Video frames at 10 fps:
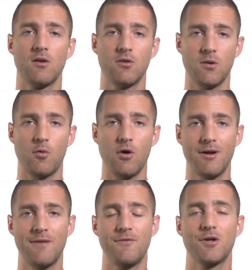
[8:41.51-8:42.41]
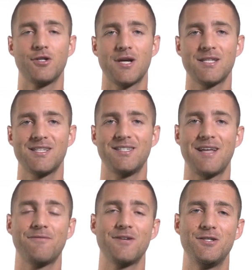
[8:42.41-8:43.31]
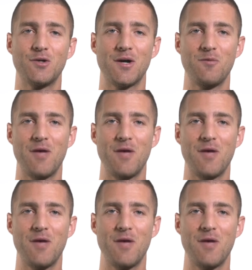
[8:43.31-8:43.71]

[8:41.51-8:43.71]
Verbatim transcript: Learn more. If you're interested, definitely join.